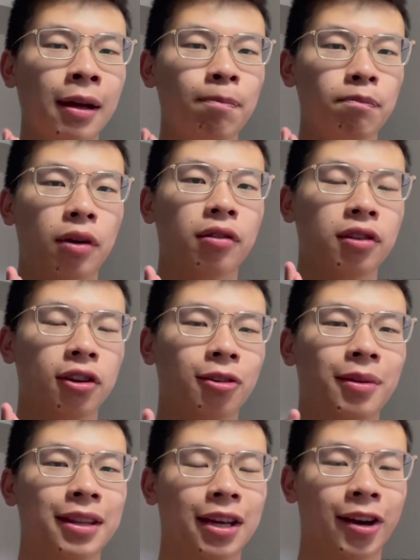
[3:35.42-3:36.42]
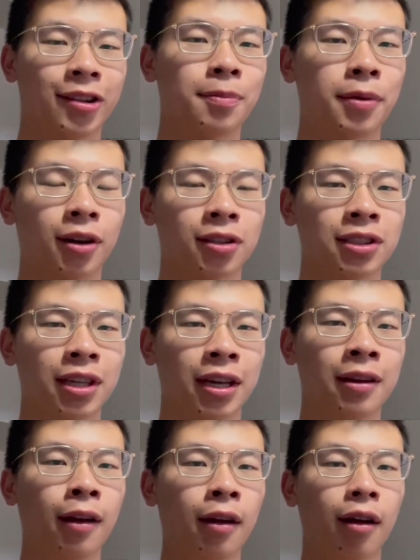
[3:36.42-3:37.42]
both you and the other person
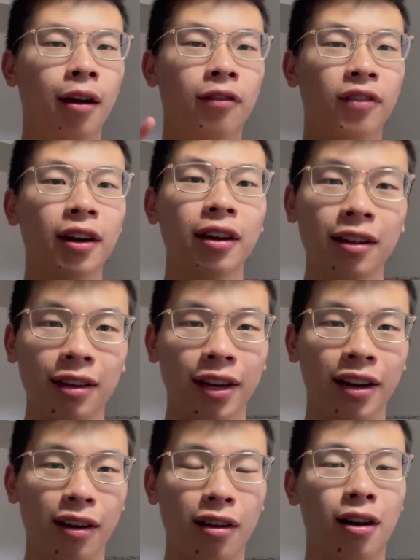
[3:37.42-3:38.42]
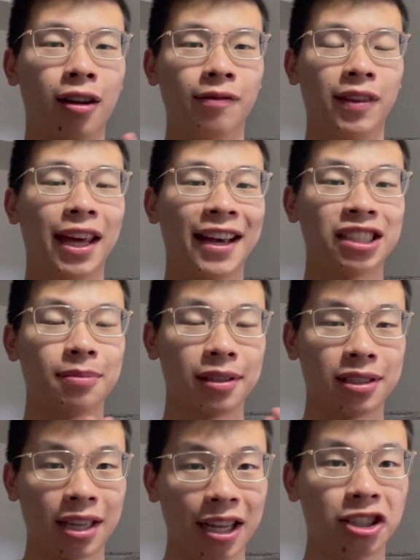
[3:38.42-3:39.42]
are very clear on the
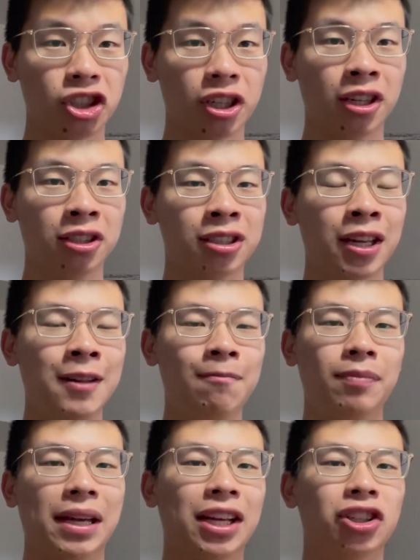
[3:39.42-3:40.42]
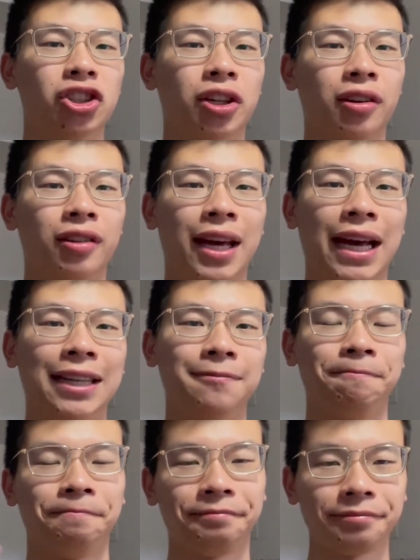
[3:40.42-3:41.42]
expectations, making sure that
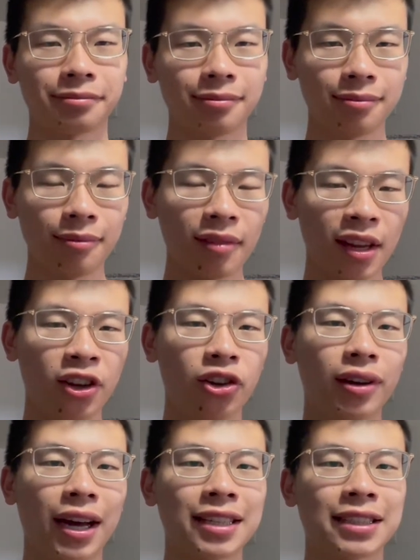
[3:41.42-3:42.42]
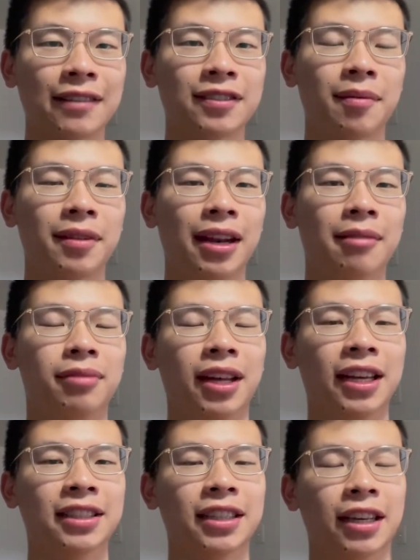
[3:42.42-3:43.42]
you guys have something in
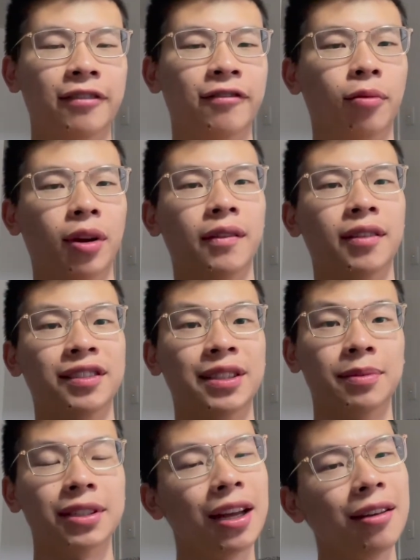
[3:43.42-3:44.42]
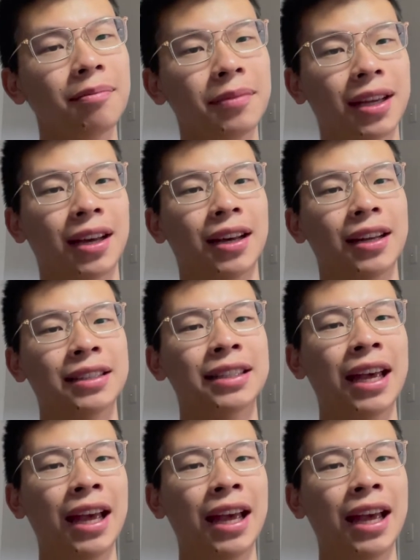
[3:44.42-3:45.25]
place if one of you slips up, because